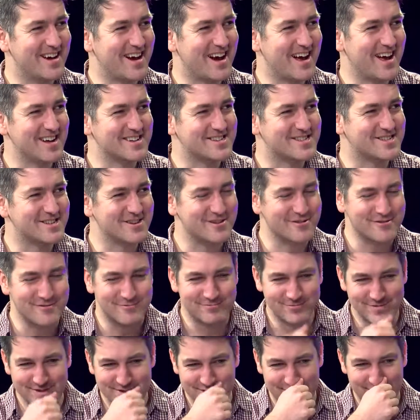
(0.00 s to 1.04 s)
I had to,
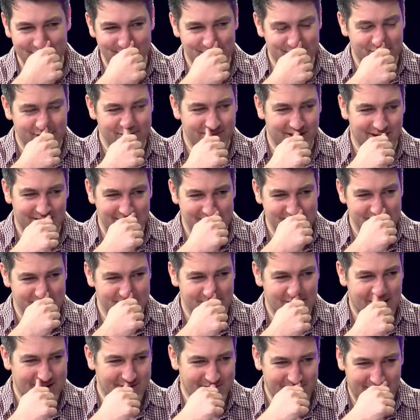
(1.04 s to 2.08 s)
improvise and,
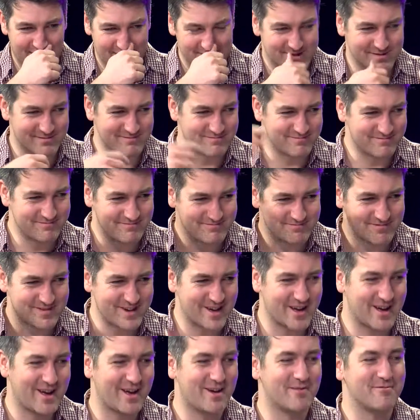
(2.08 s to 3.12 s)
and found some
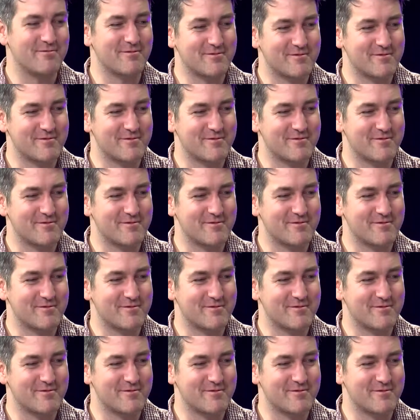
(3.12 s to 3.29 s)
uh,